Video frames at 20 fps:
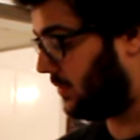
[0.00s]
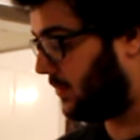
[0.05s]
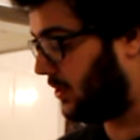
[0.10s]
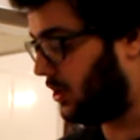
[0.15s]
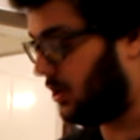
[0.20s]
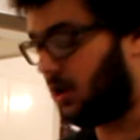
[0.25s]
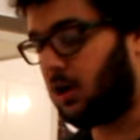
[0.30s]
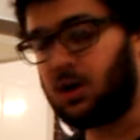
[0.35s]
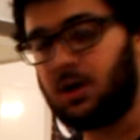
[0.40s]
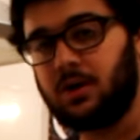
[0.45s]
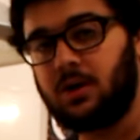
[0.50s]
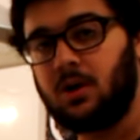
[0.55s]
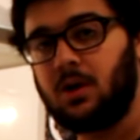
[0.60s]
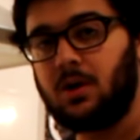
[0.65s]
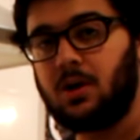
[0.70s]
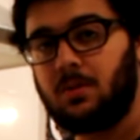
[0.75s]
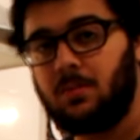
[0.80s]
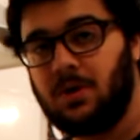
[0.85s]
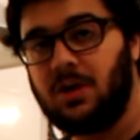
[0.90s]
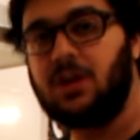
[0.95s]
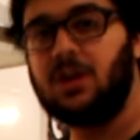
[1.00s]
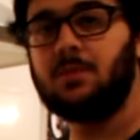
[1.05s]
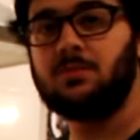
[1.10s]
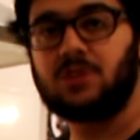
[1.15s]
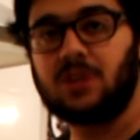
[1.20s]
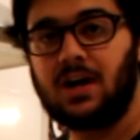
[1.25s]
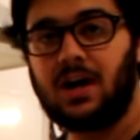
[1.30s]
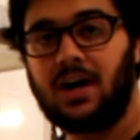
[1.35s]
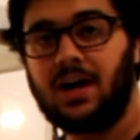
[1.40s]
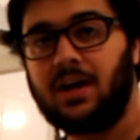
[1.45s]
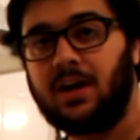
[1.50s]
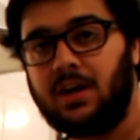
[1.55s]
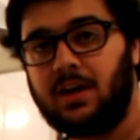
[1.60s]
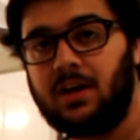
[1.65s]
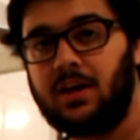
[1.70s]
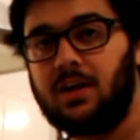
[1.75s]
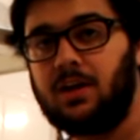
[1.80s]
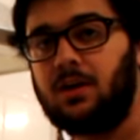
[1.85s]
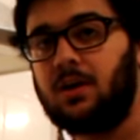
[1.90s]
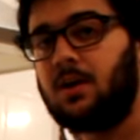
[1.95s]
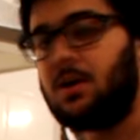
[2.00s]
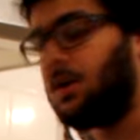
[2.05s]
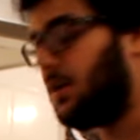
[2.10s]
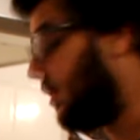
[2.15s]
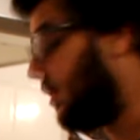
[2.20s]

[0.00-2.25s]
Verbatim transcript: to be on medium to high heat.